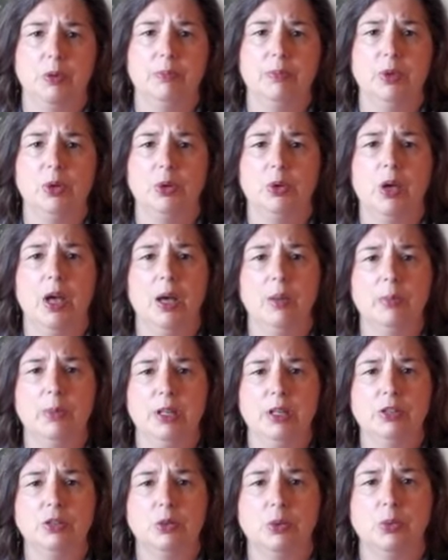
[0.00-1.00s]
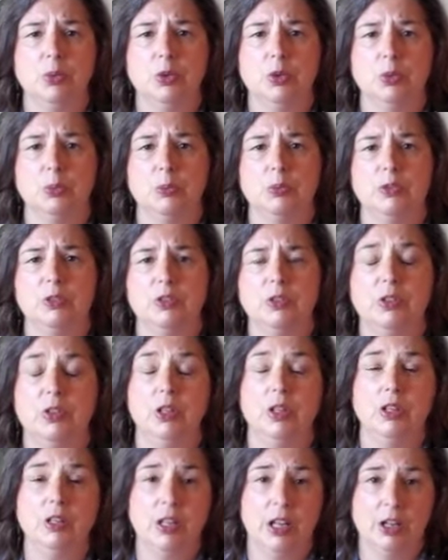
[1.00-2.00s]
who come into groups
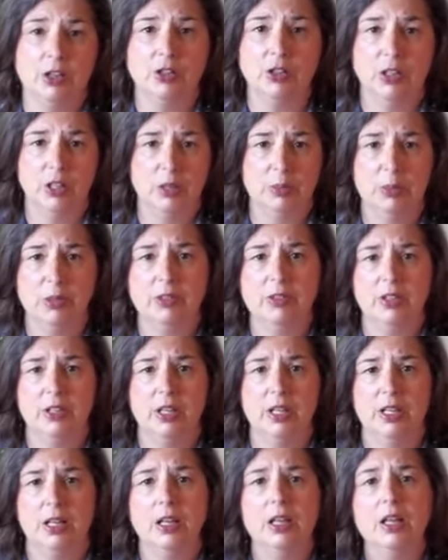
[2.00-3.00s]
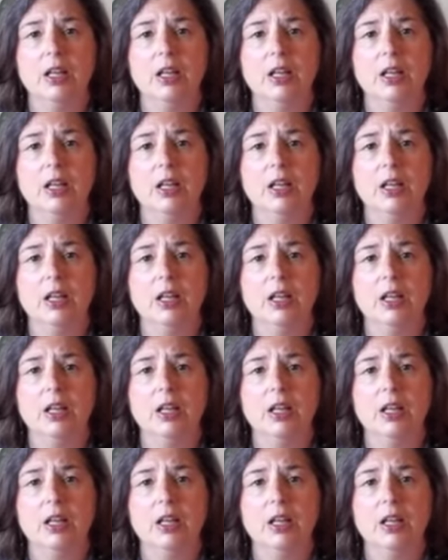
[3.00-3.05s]
intentionally to mislead,